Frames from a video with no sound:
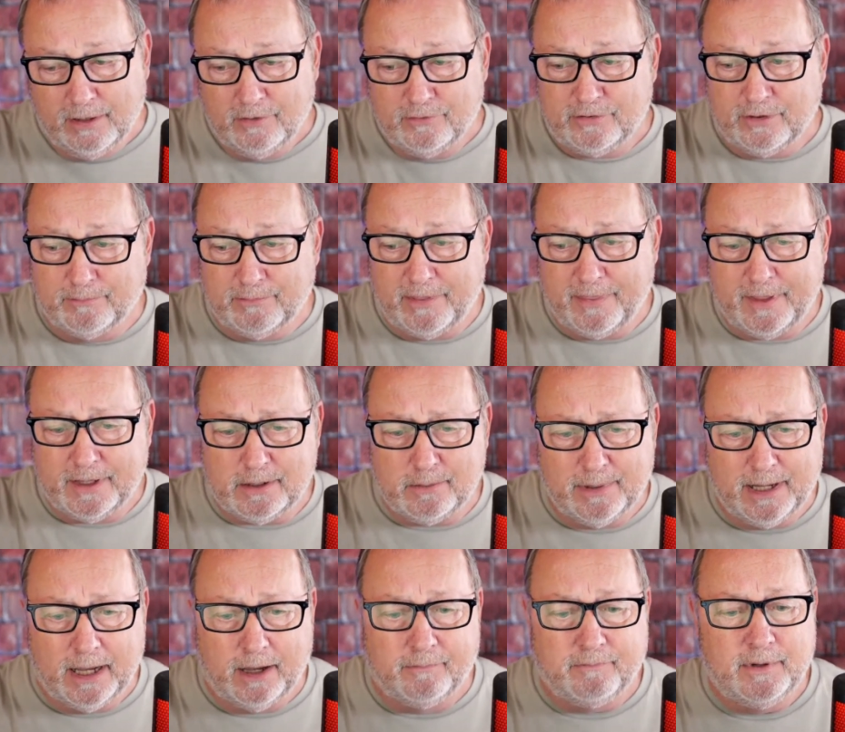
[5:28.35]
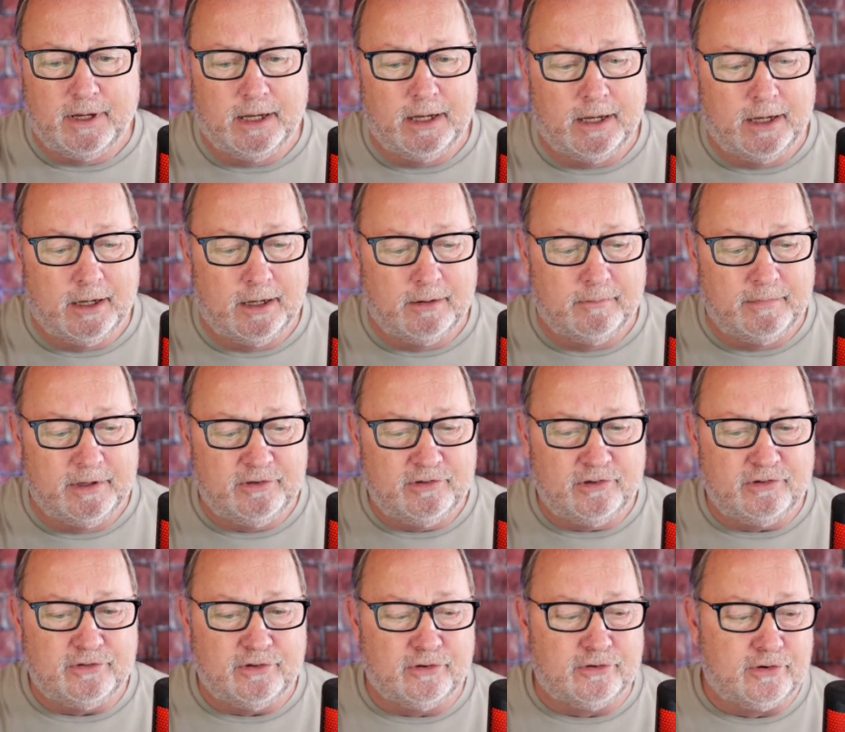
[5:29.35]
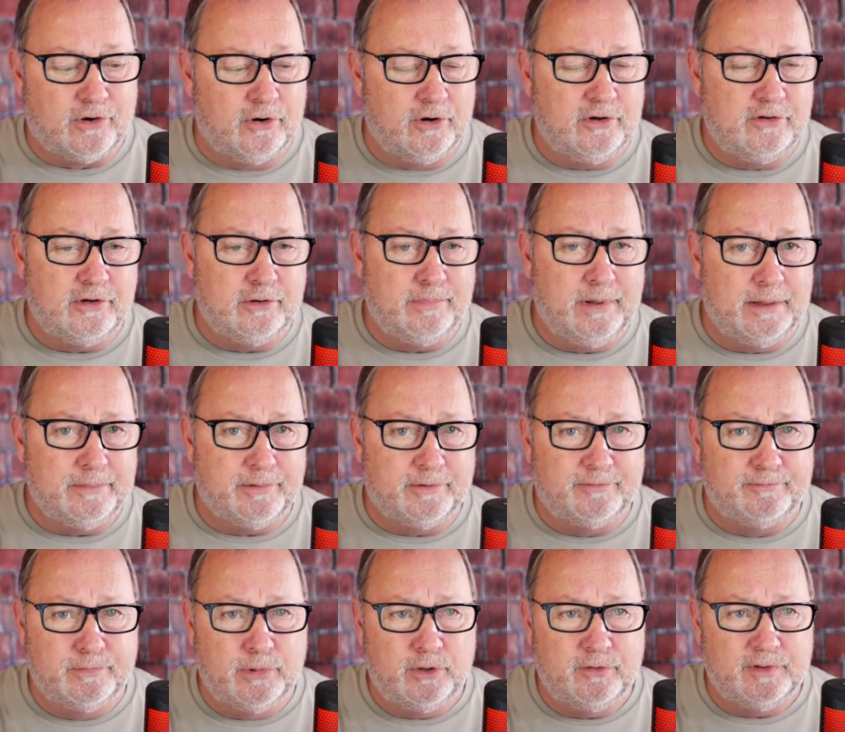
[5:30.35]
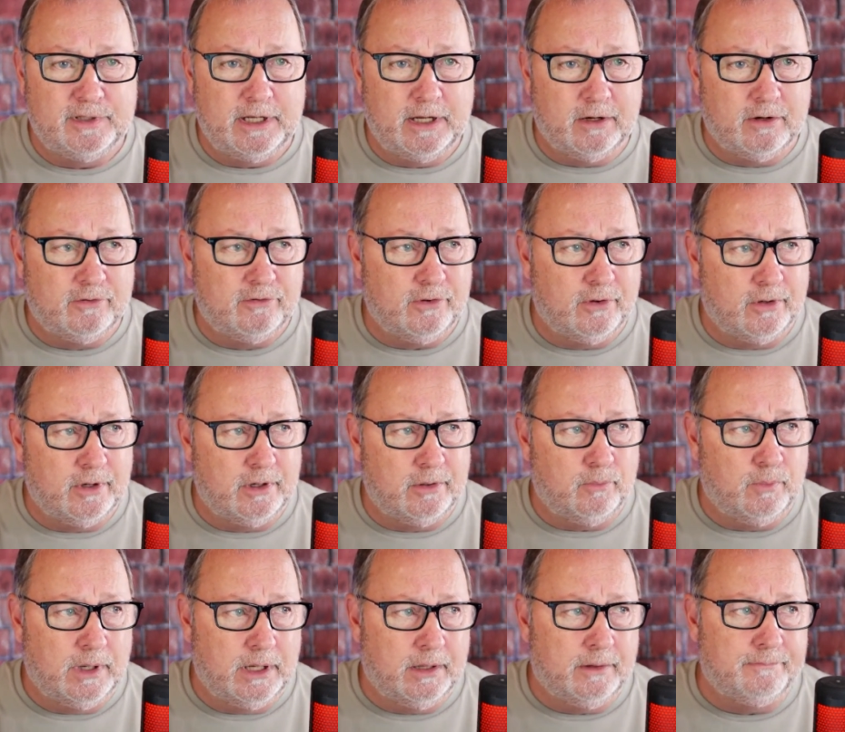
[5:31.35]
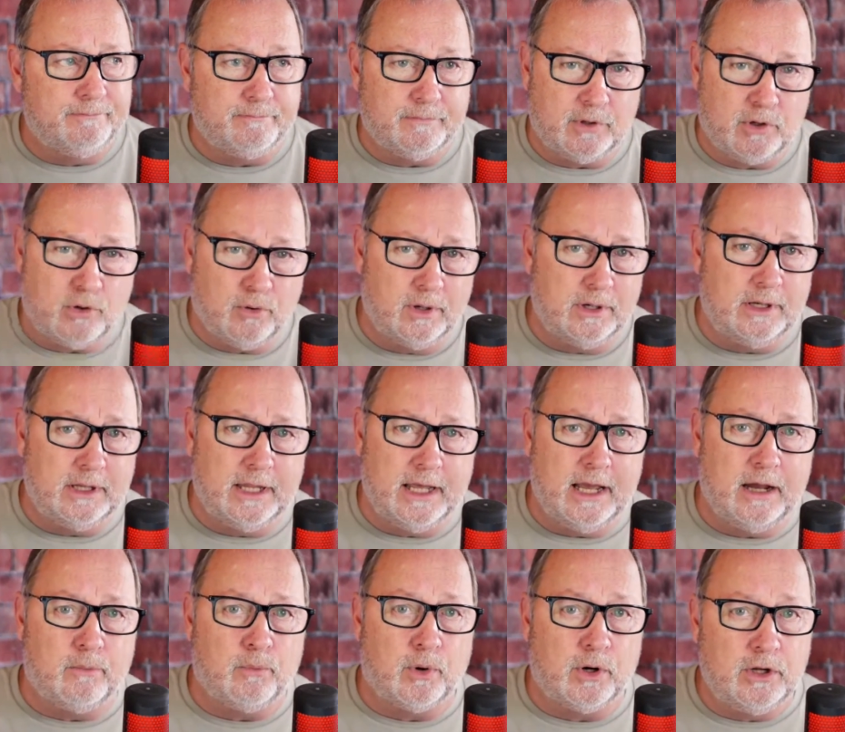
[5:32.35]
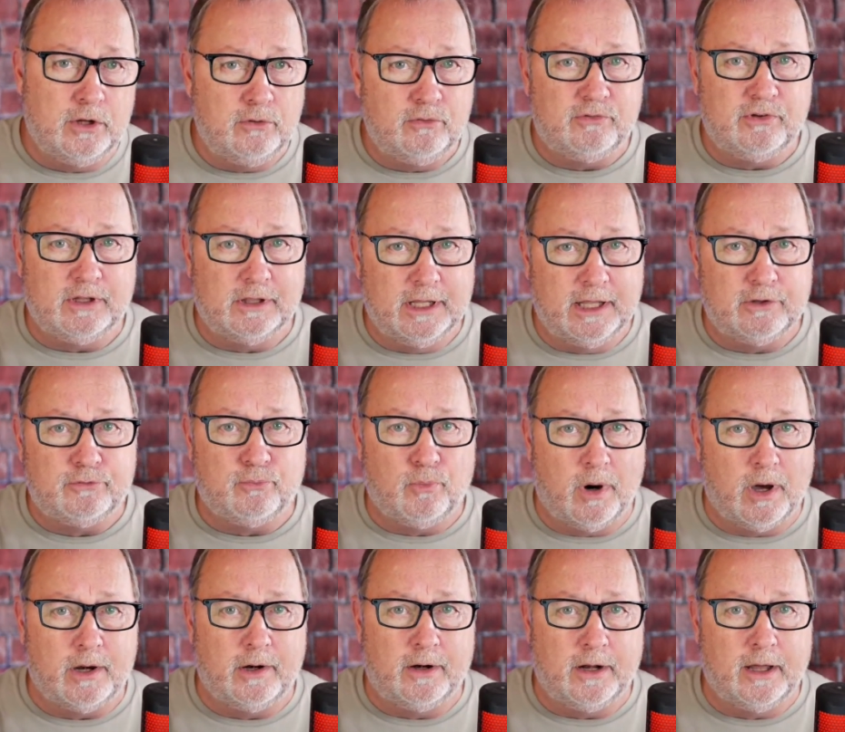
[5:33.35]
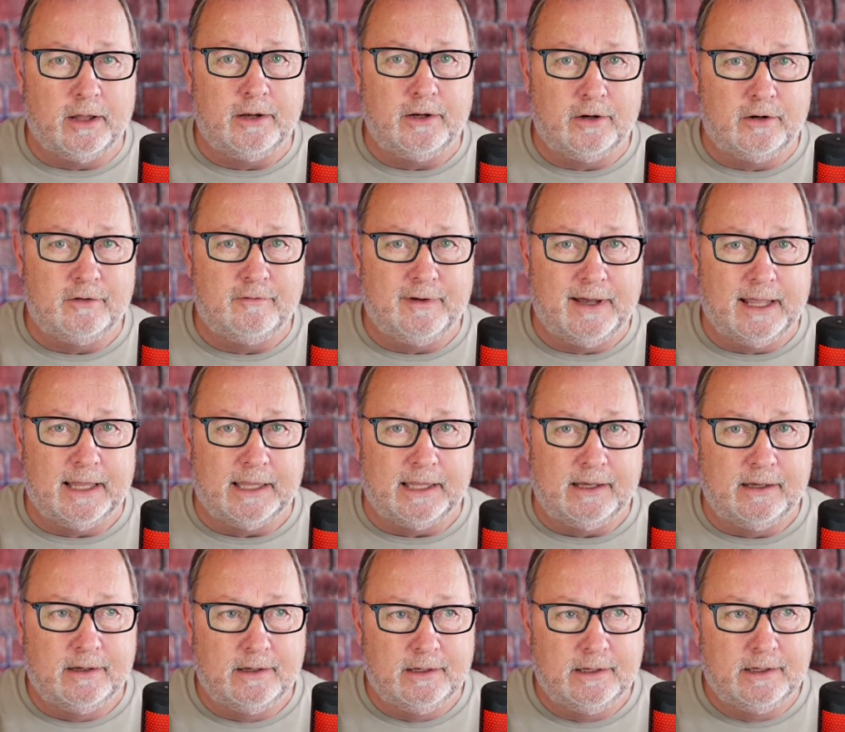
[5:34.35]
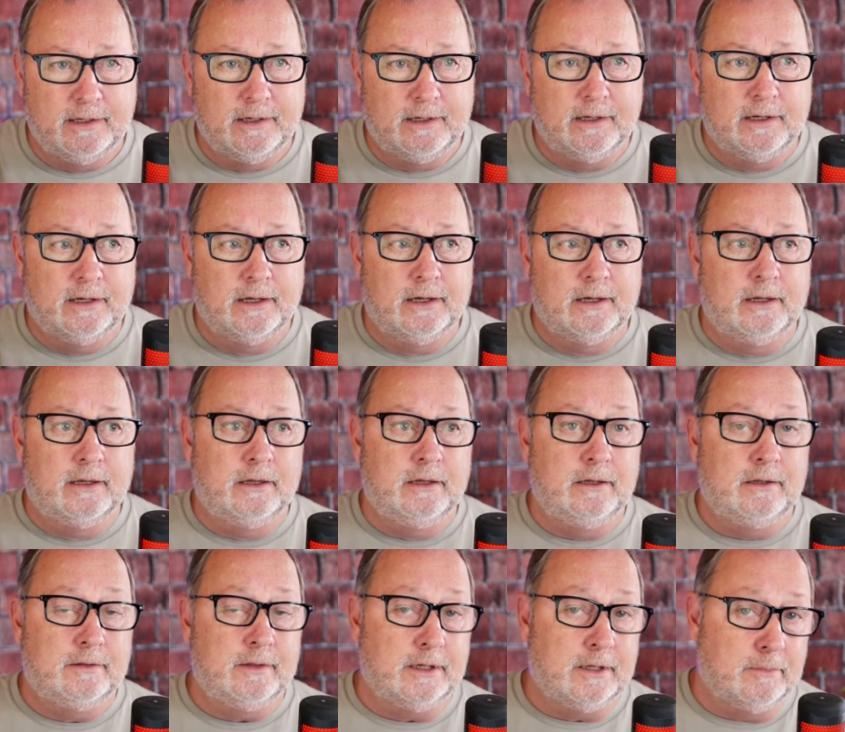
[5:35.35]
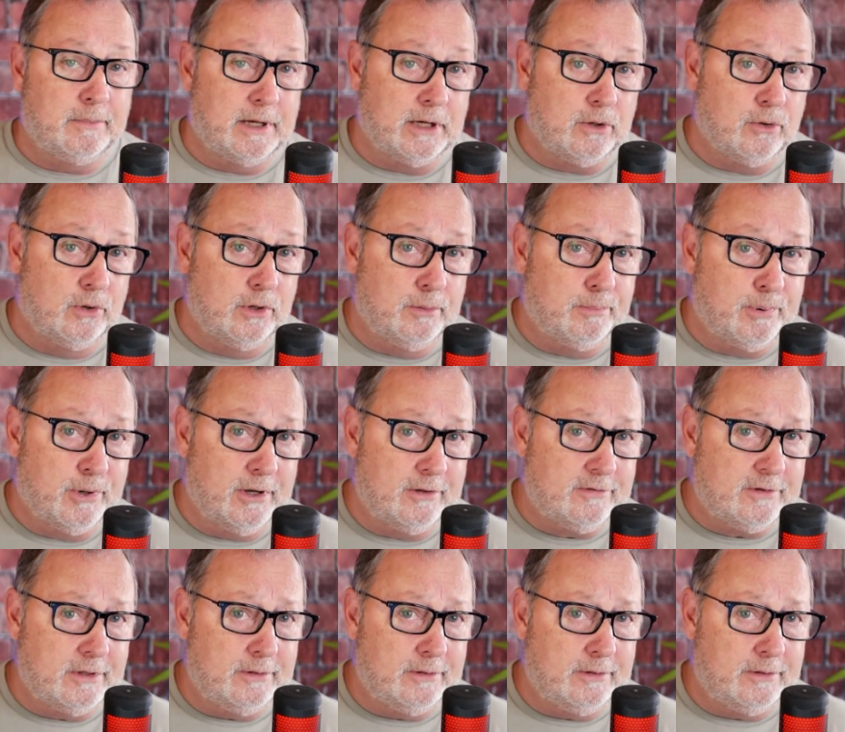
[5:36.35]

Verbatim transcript: Something to think about. Um, is this discouraging people from moving to Arizona? Well, according to that, we're using less water down here in the valley. Thinking about going to Prescott,